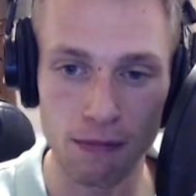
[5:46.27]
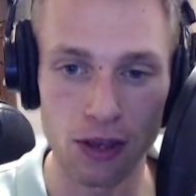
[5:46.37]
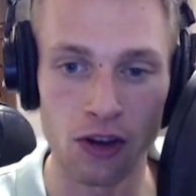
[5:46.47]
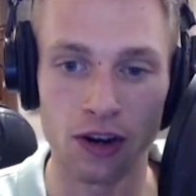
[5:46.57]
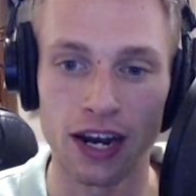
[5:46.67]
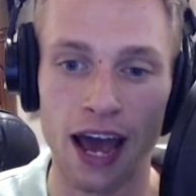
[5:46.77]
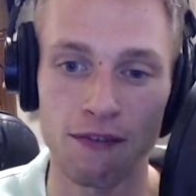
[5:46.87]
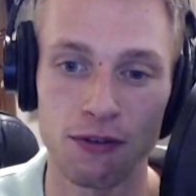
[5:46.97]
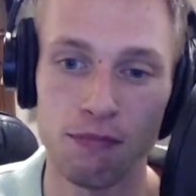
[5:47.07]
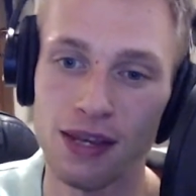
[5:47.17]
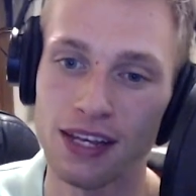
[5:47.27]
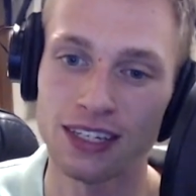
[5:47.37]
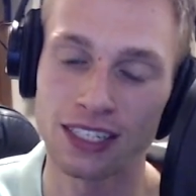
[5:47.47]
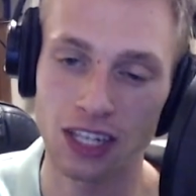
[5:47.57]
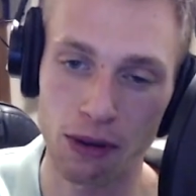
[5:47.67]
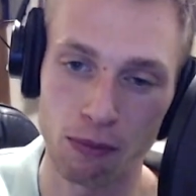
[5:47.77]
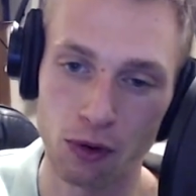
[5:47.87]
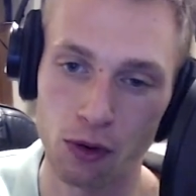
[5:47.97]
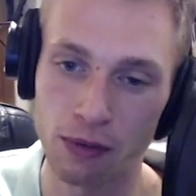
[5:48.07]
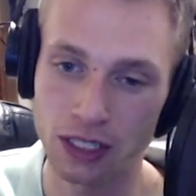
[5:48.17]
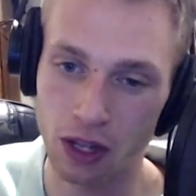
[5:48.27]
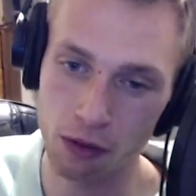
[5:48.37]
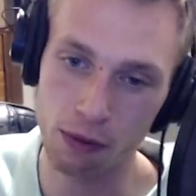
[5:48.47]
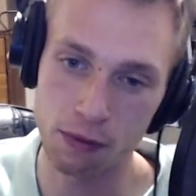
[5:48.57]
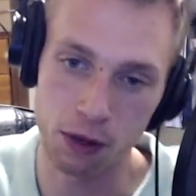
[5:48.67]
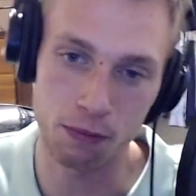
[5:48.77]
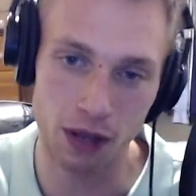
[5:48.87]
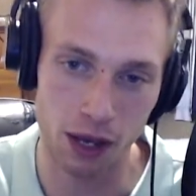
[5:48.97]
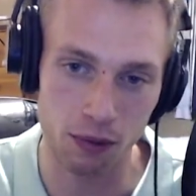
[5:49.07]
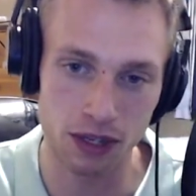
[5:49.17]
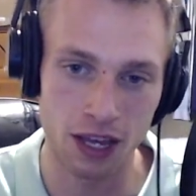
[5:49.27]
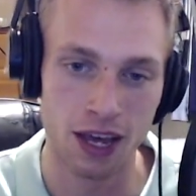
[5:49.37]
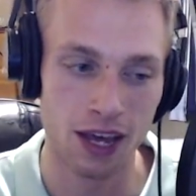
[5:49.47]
you're gonna have to be in the same room as other people you're playing with,